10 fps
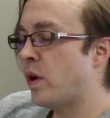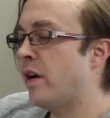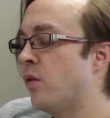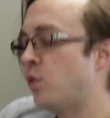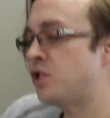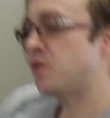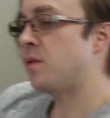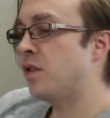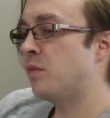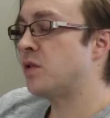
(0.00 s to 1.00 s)
Where would you
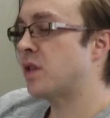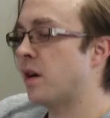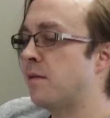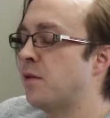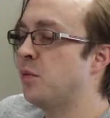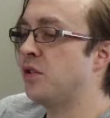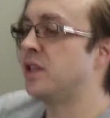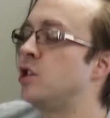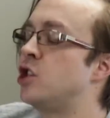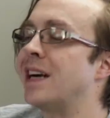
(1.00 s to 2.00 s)
feel most comfortable
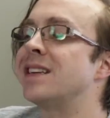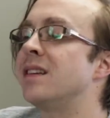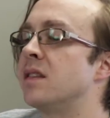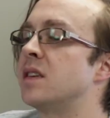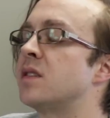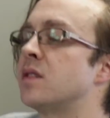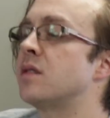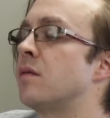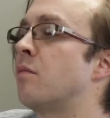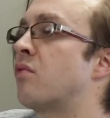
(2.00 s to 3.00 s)
injecting this
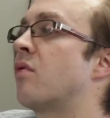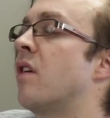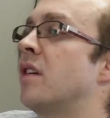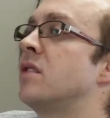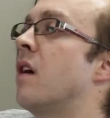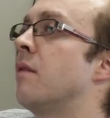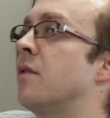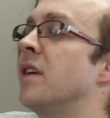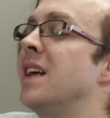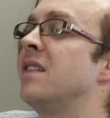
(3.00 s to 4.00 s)
product
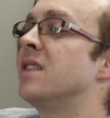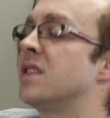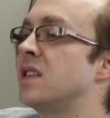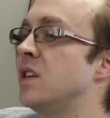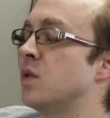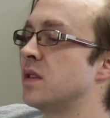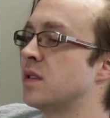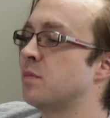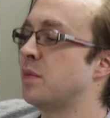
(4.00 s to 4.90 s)
offer in the sequence?